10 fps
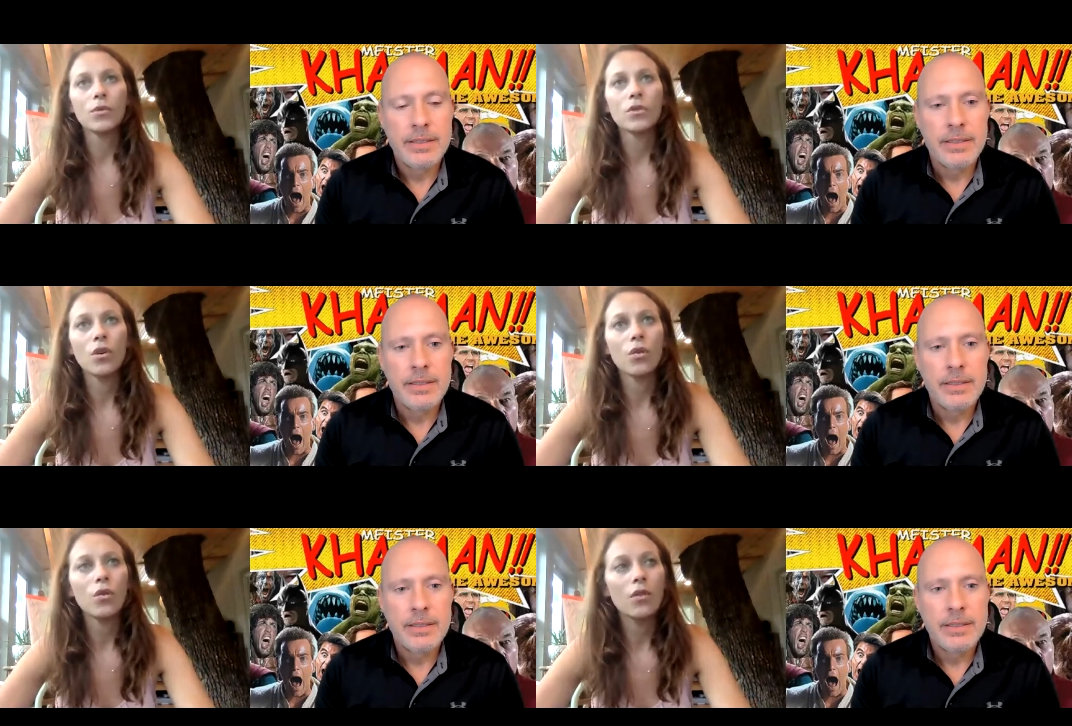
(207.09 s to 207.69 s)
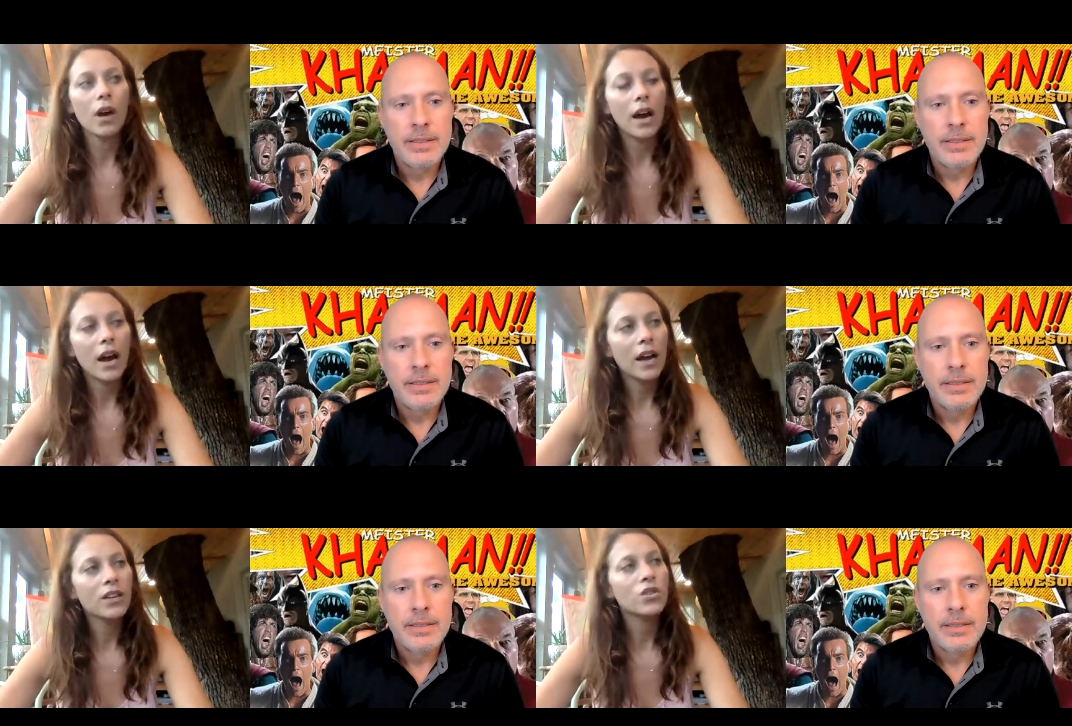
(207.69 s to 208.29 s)
Speaker 1: so
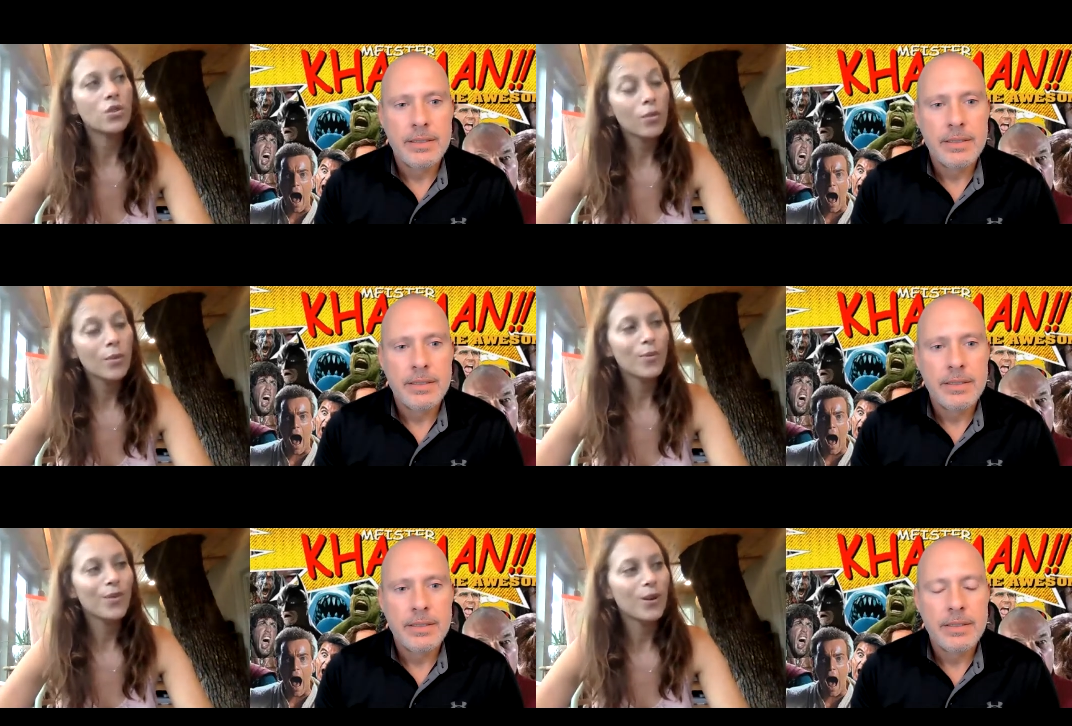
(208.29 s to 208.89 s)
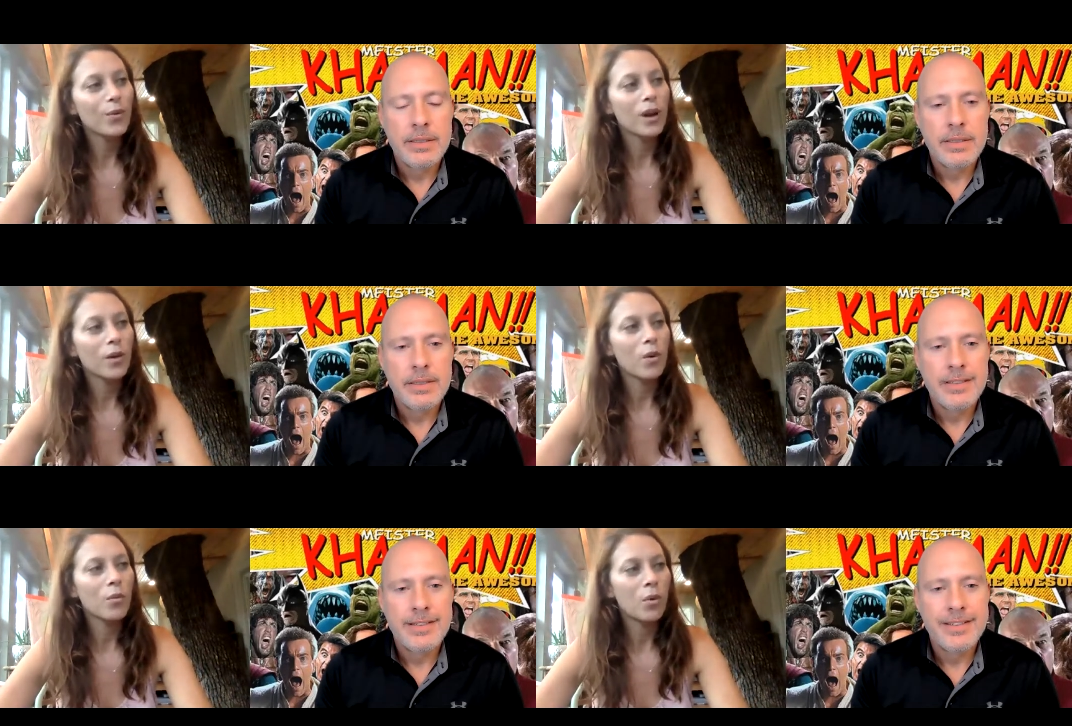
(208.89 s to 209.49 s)
I do remember at,
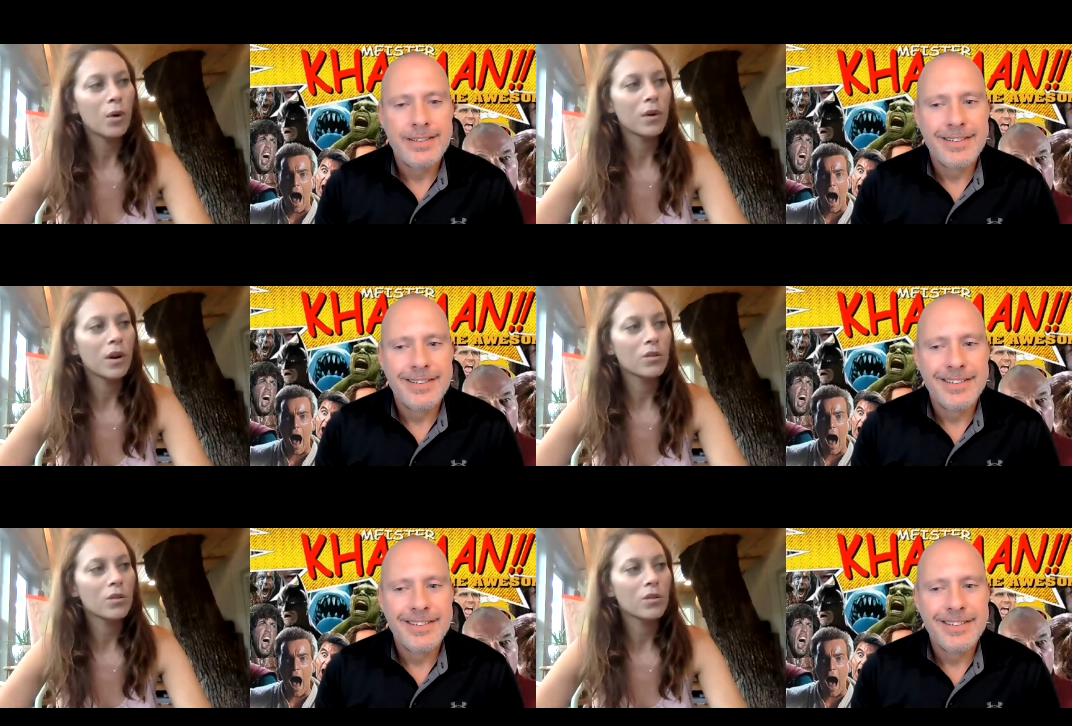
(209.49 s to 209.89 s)
at one point when I